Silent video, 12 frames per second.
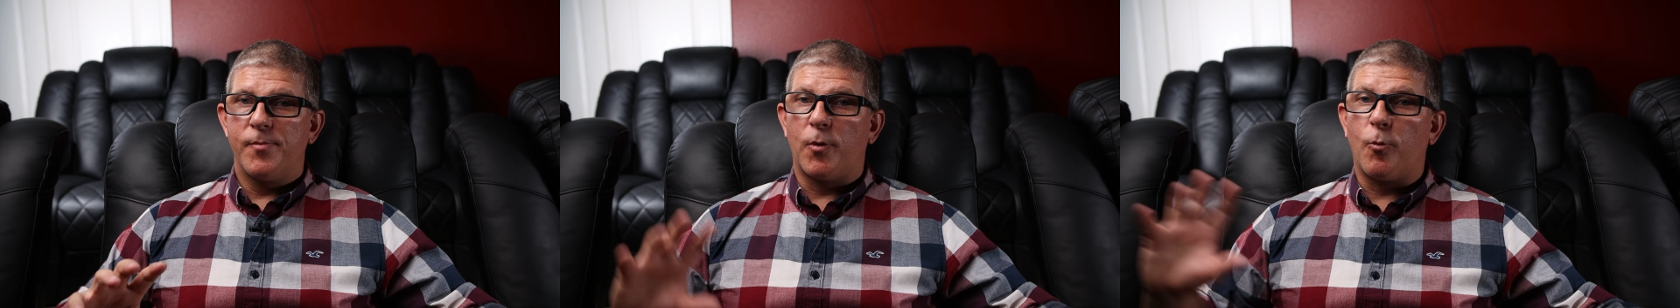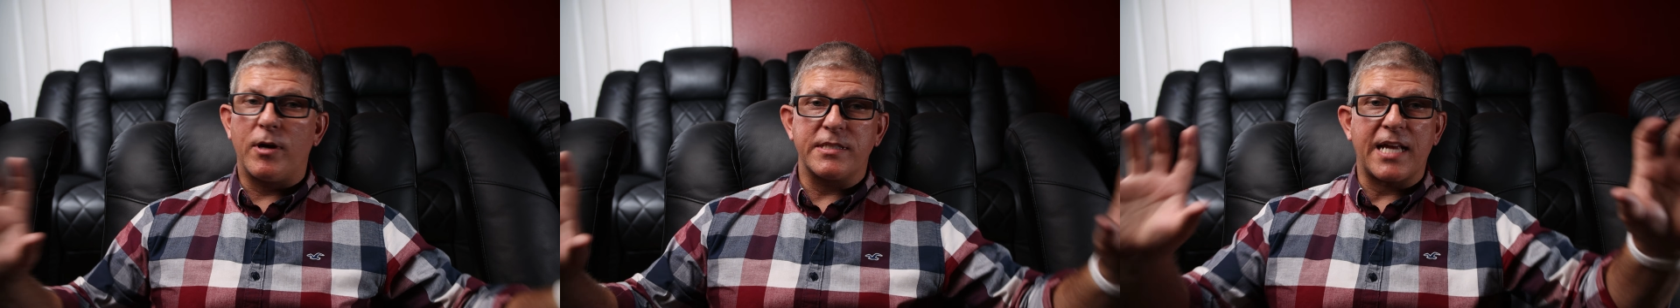But
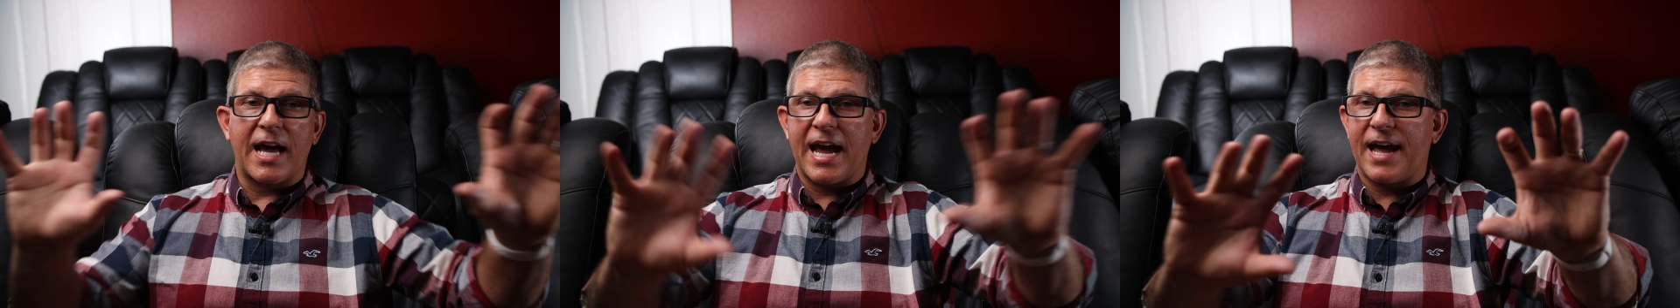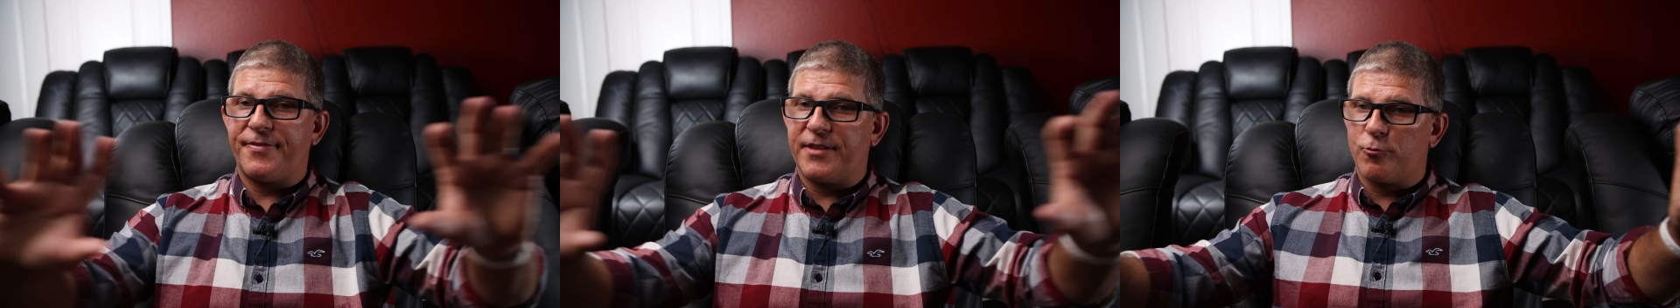once I
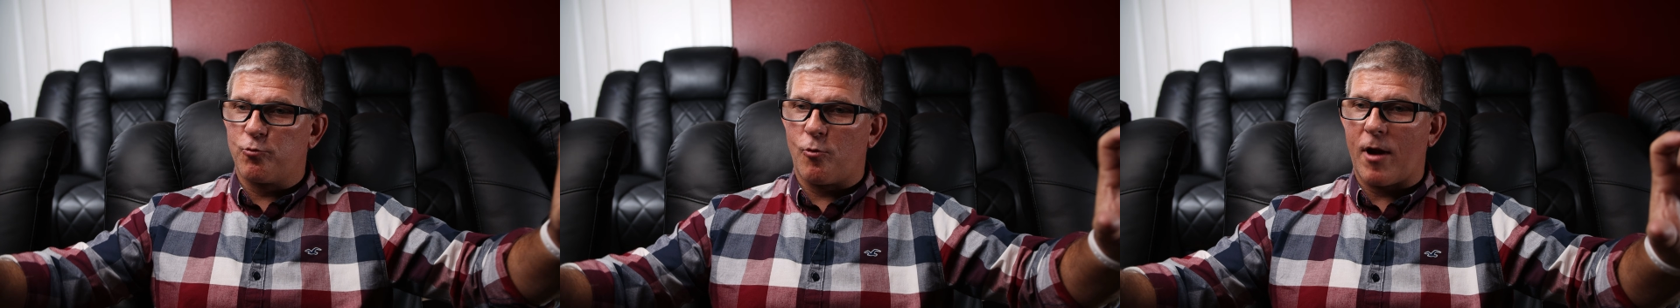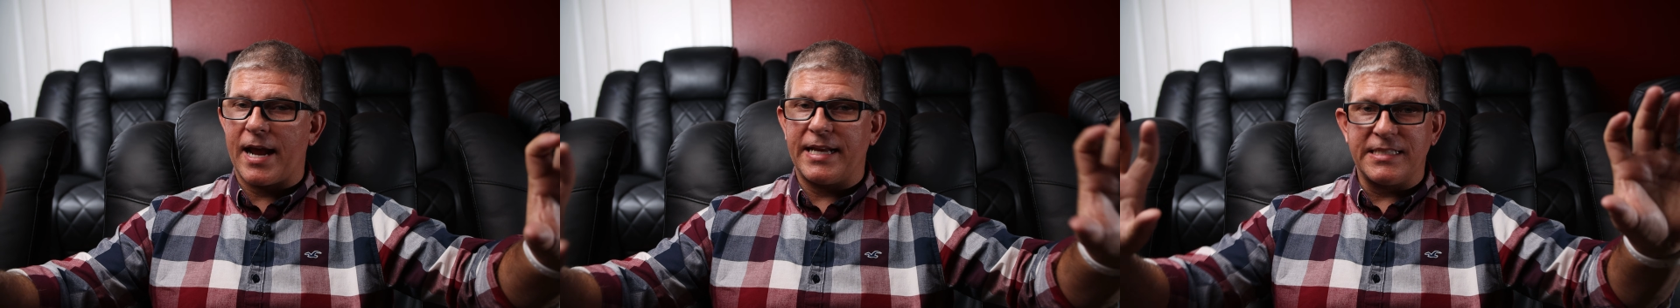had the
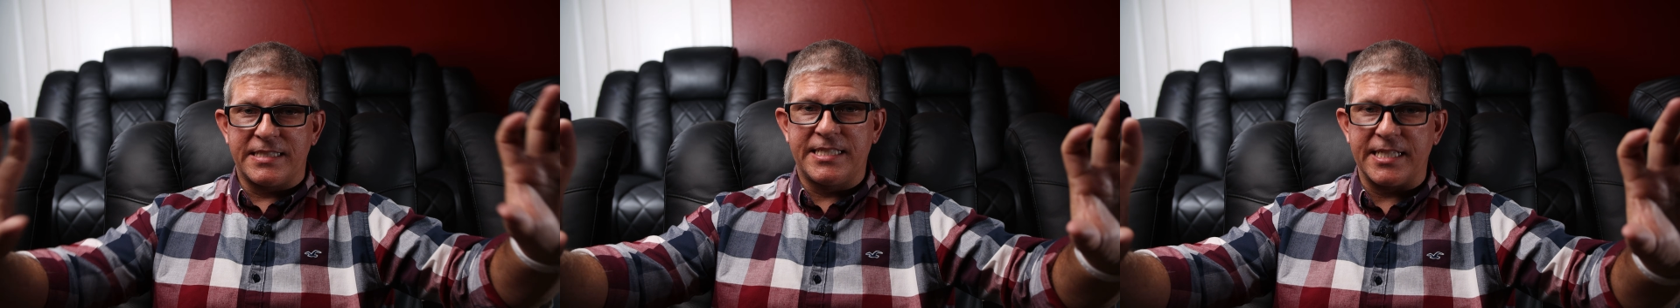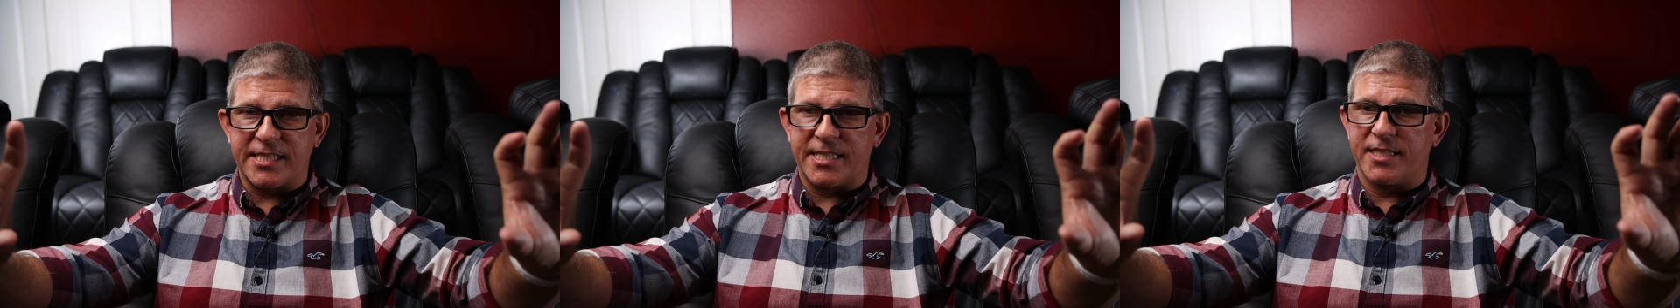right
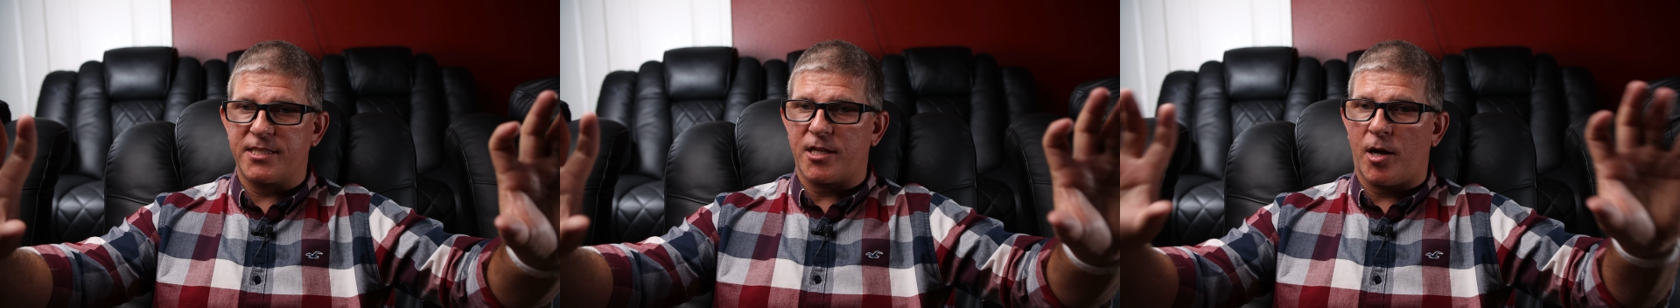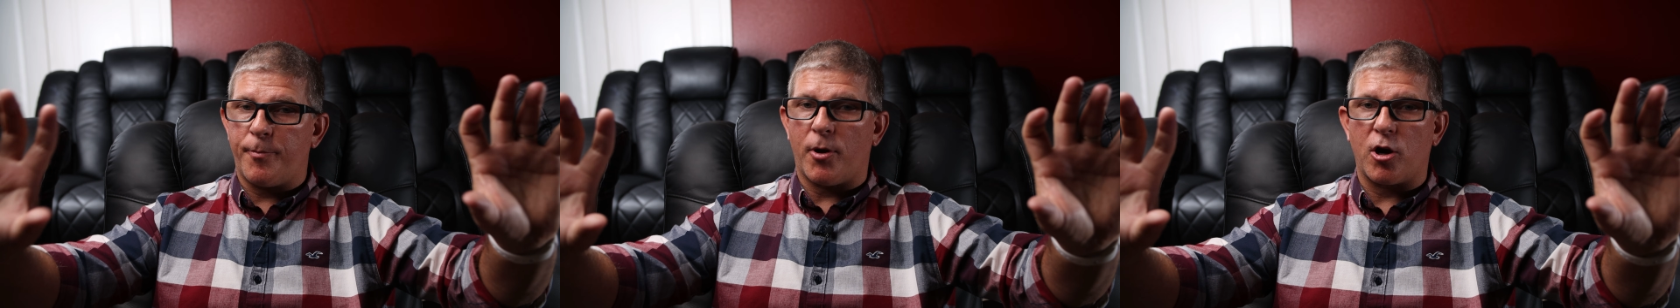distance
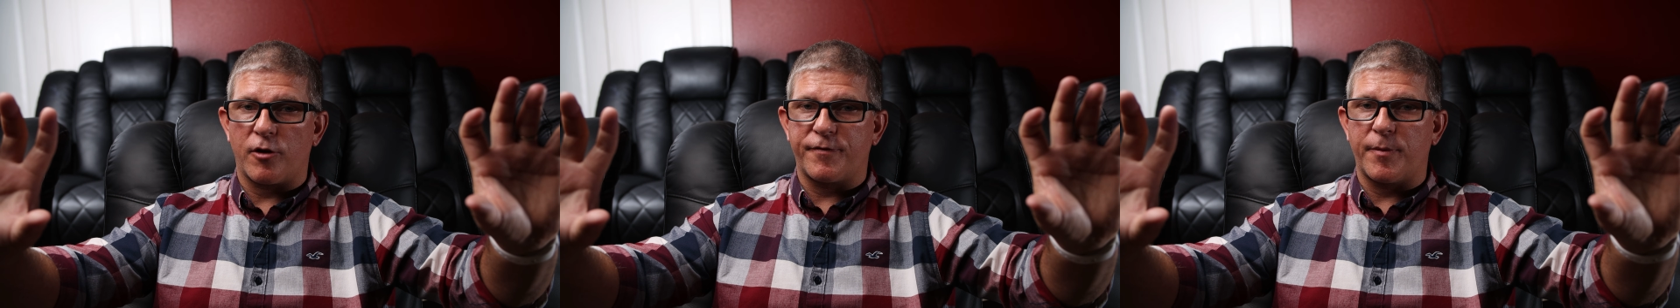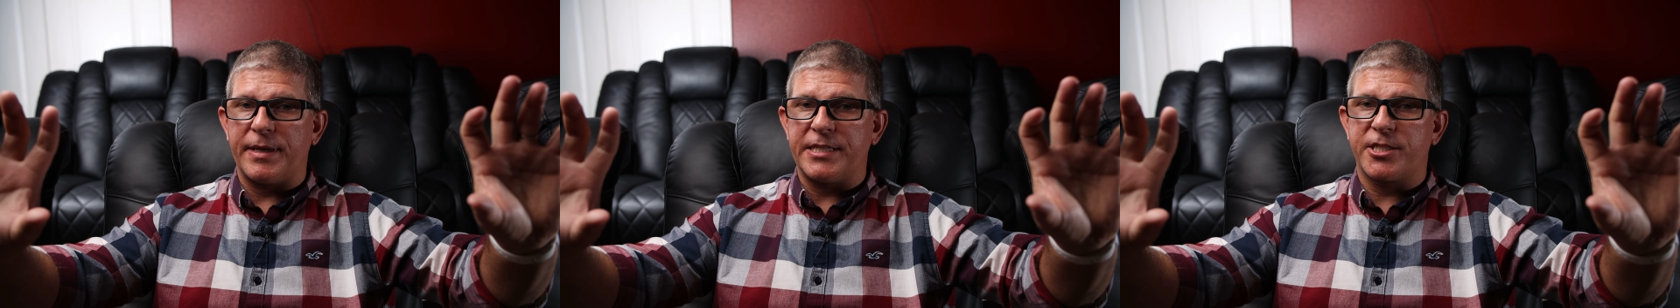apart
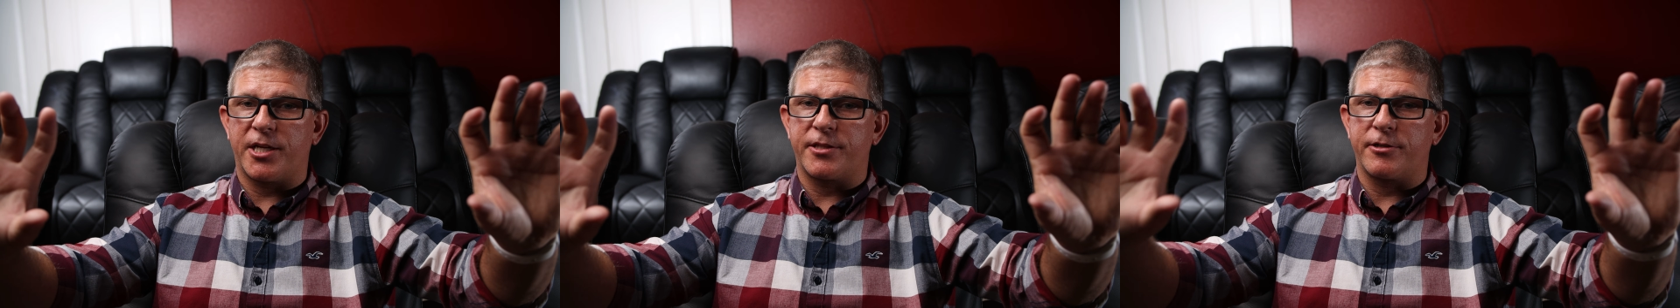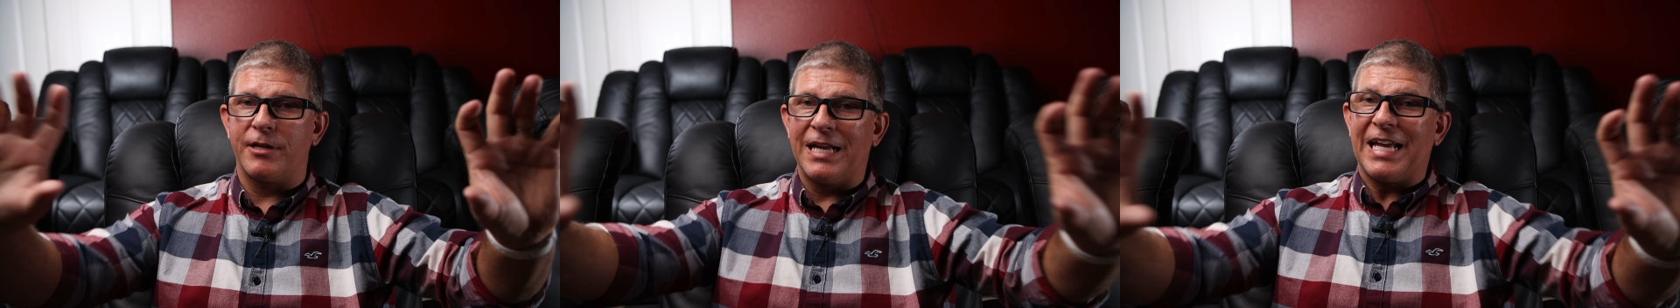from each
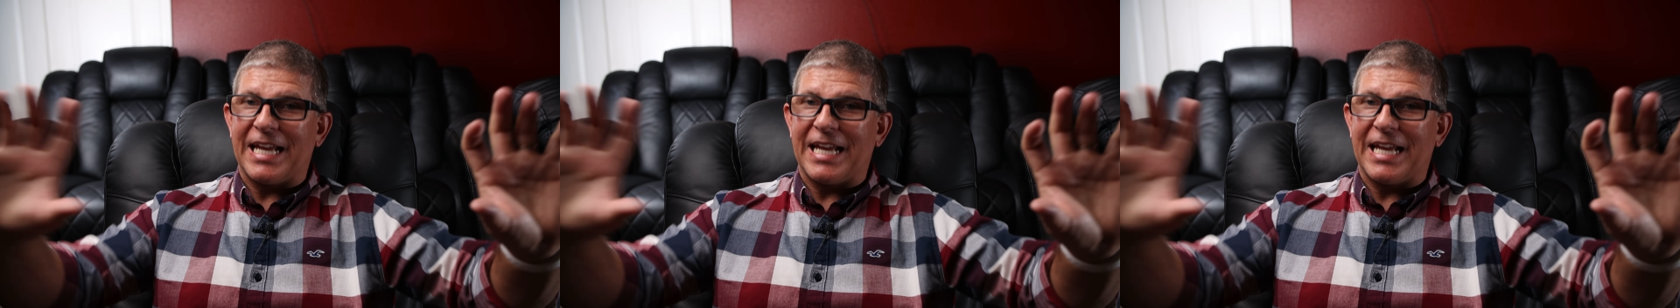other